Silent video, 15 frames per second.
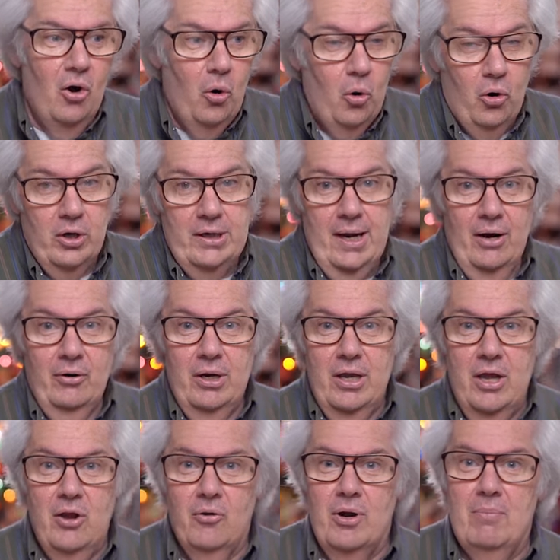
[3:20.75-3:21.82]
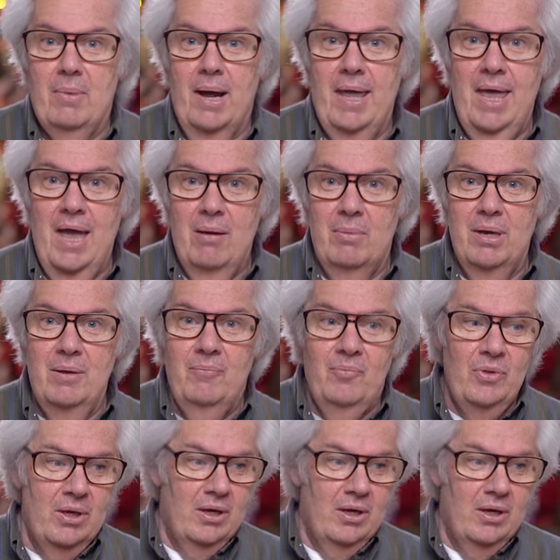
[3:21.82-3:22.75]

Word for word: or down here in Miami,